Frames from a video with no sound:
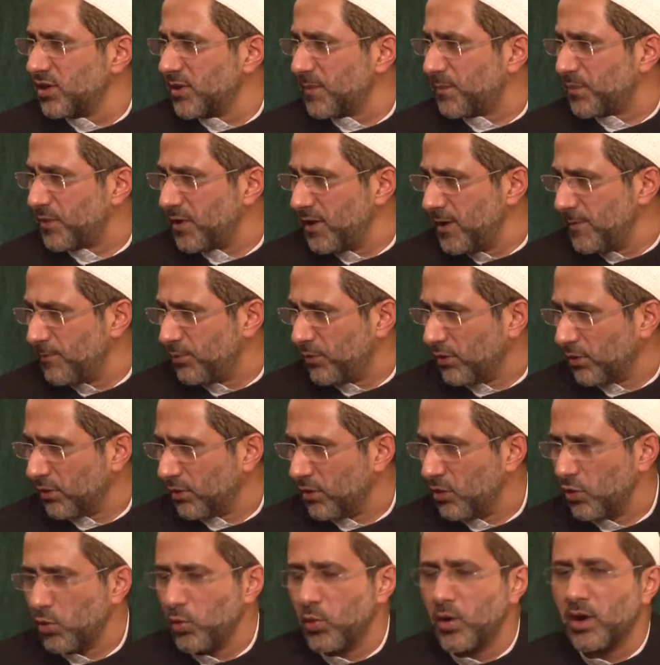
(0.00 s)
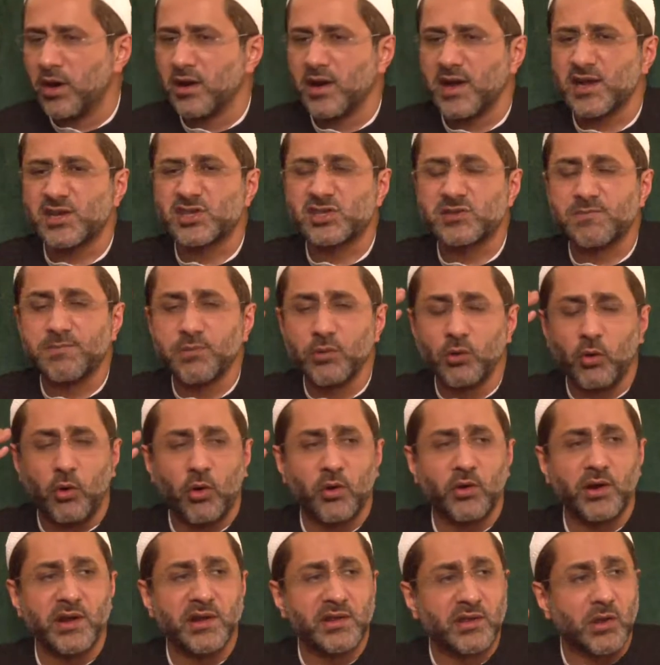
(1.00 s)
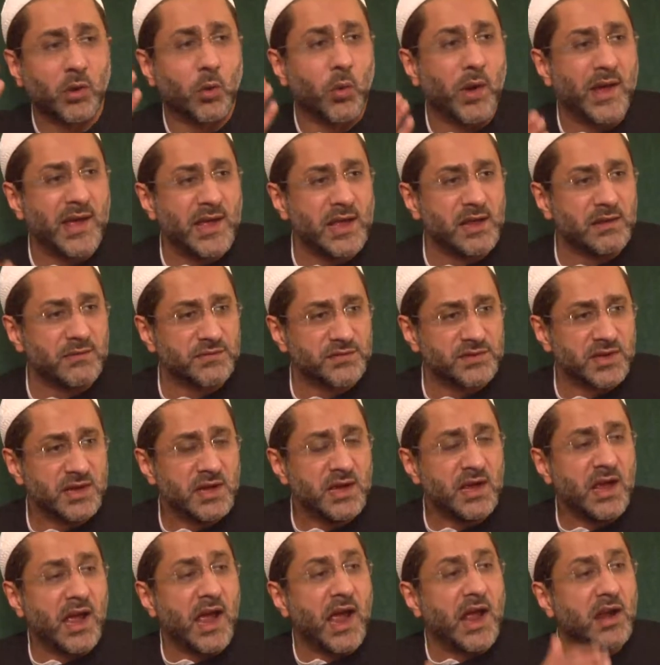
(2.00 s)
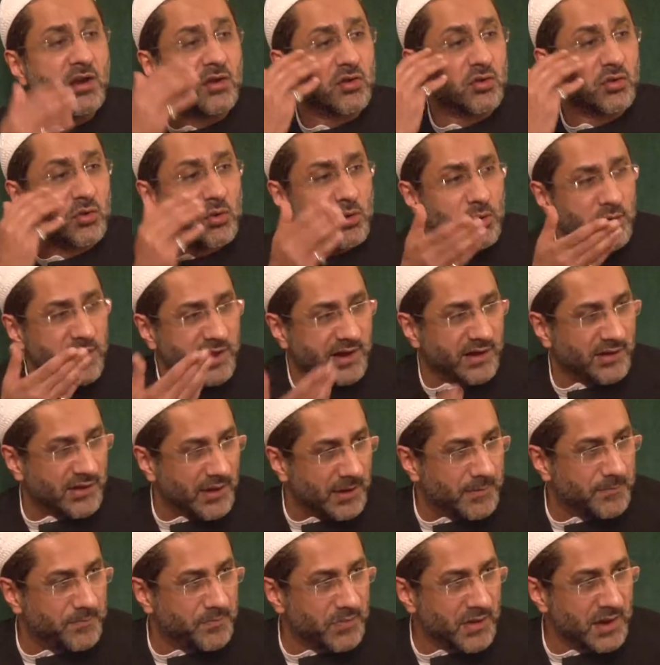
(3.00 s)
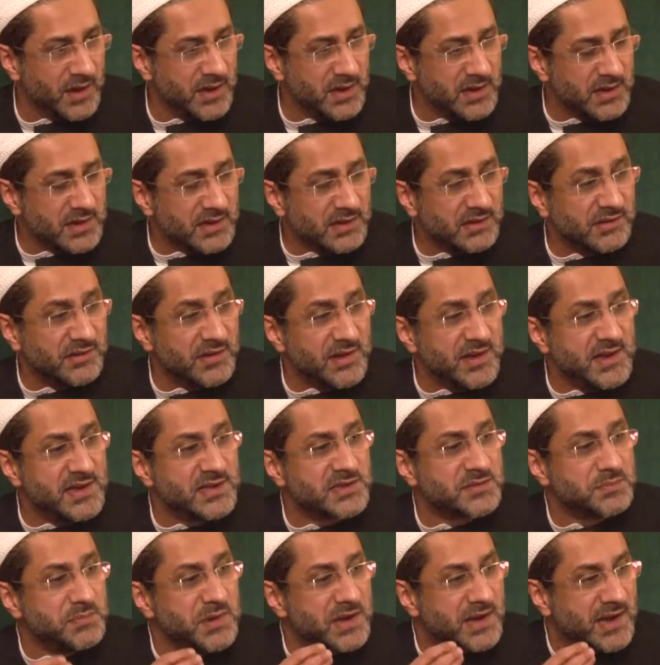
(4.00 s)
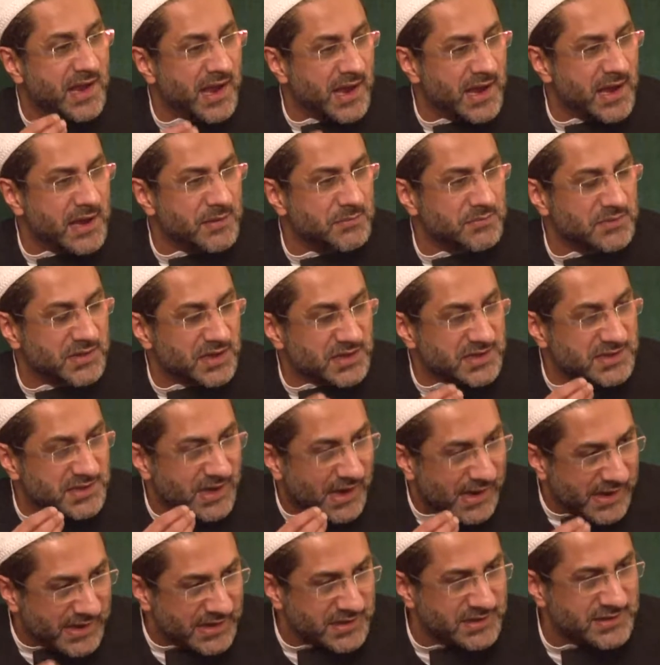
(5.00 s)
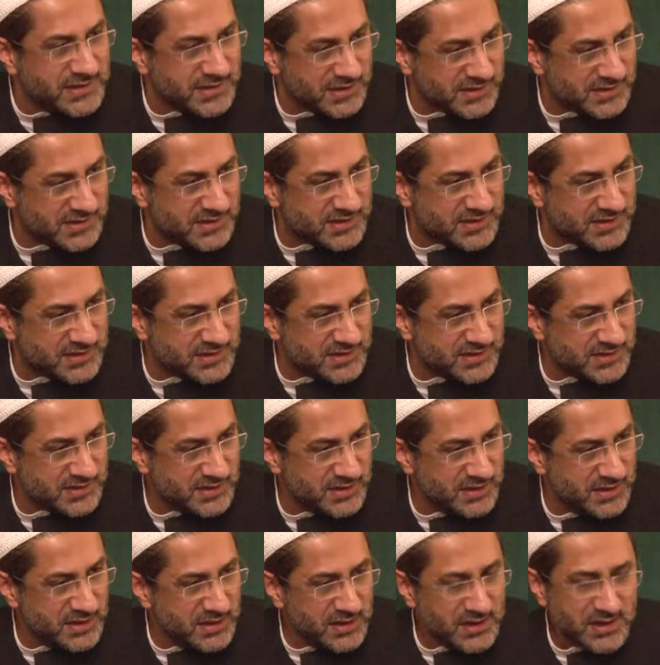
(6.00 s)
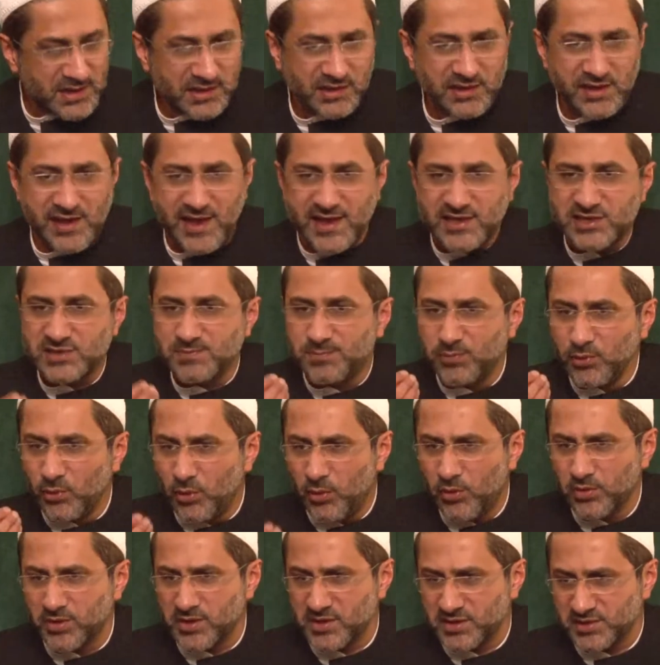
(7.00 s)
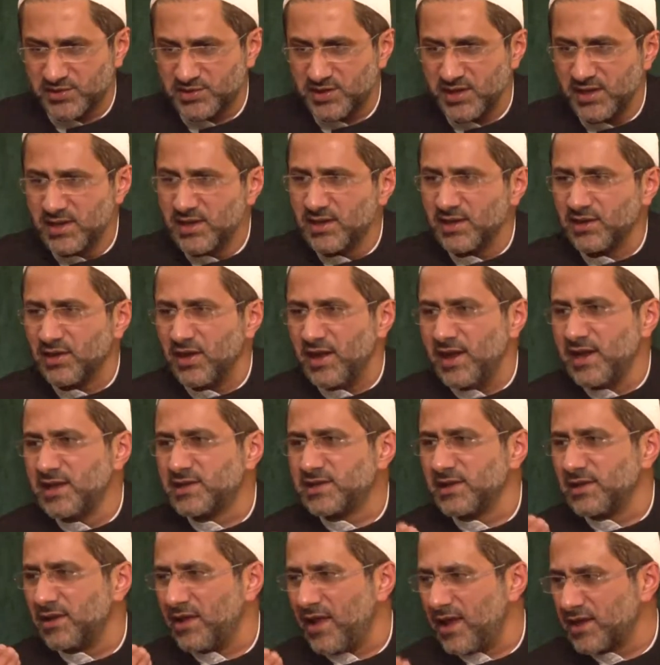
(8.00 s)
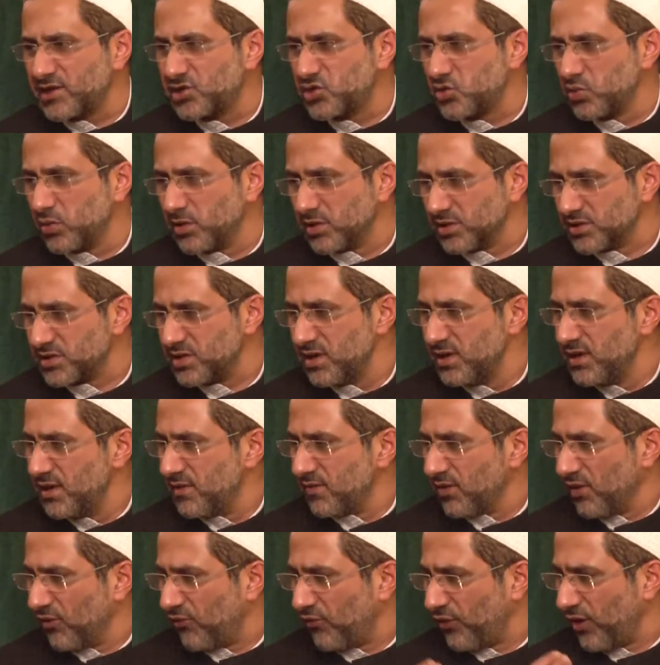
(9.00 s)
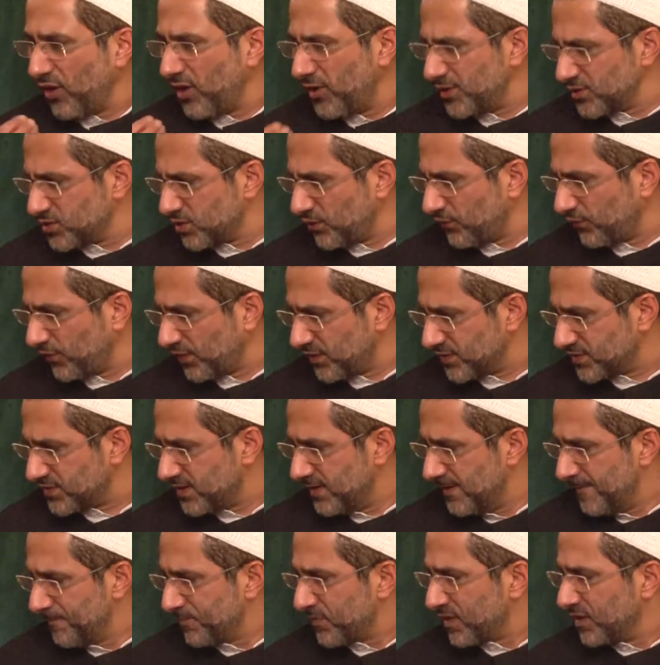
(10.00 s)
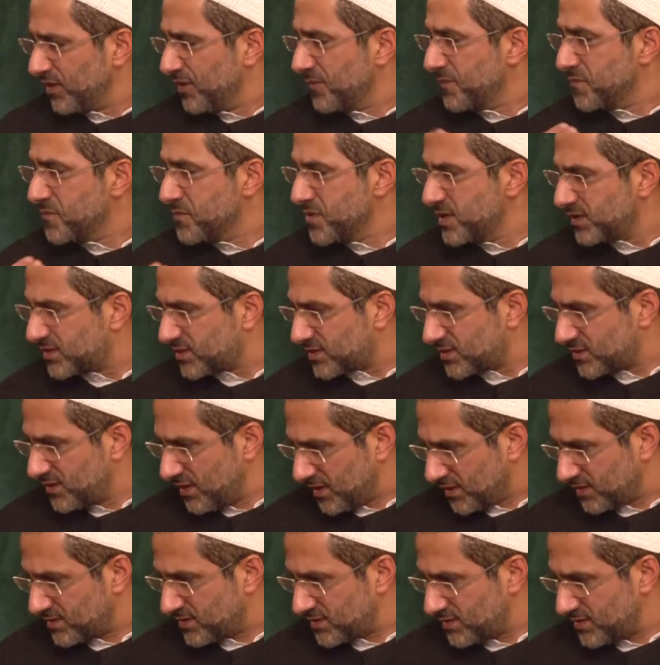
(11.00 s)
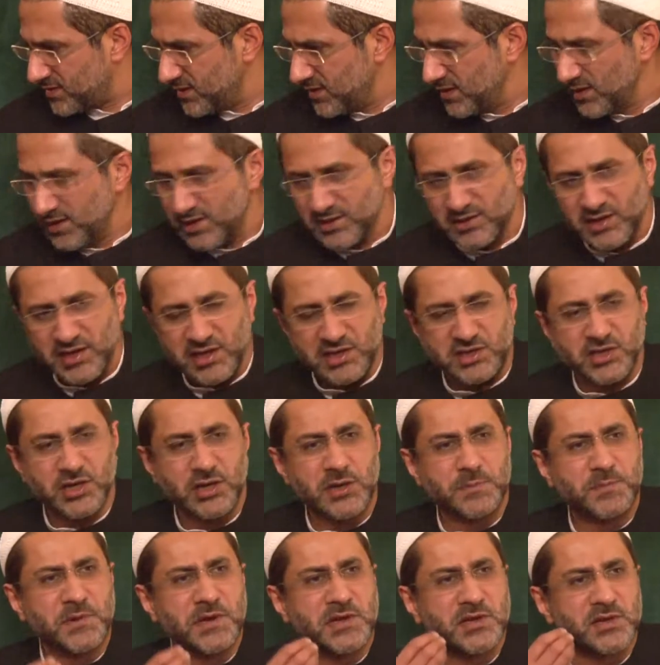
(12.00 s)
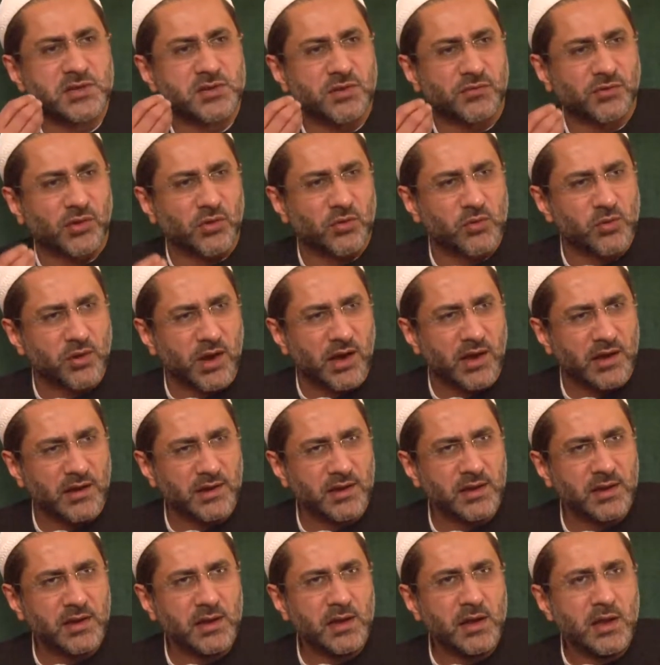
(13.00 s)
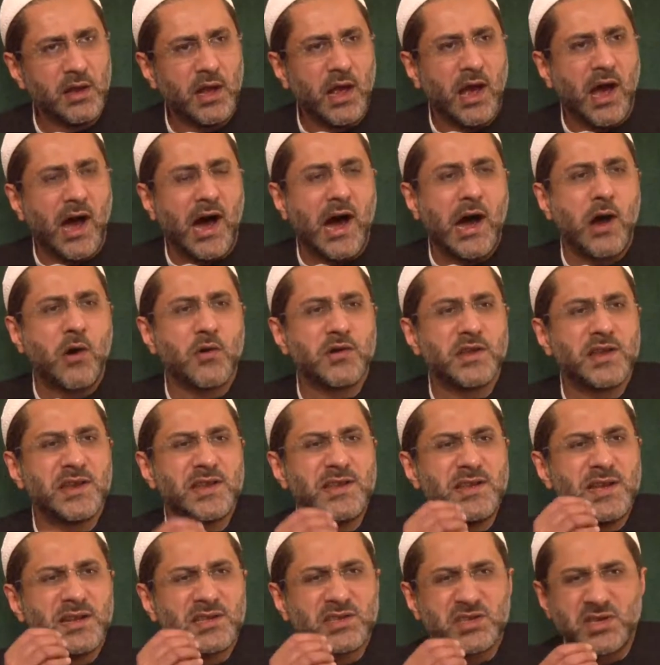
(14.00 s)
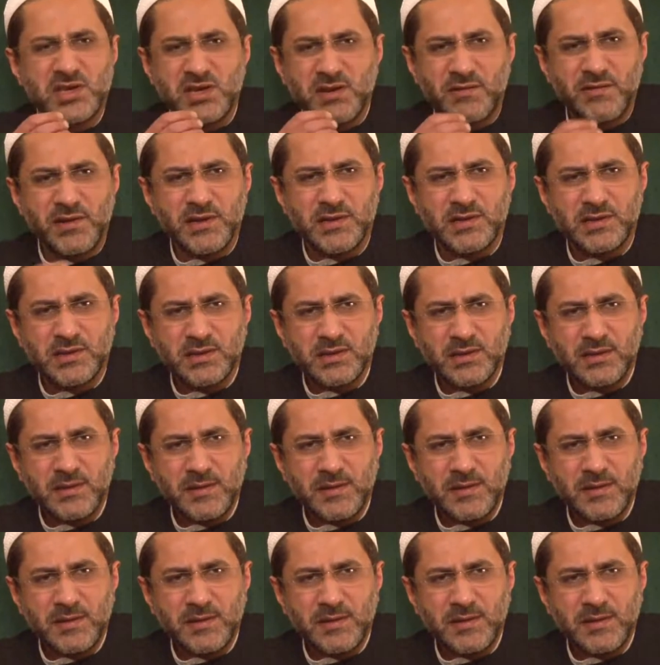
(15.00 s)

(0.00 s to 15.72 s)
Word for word: the people who were exploring the waves and ruling them. These became the scientists, the explorers, the intellectuals, the philosophers, the mystics, the interpreters of the Quran. How did he achieve it?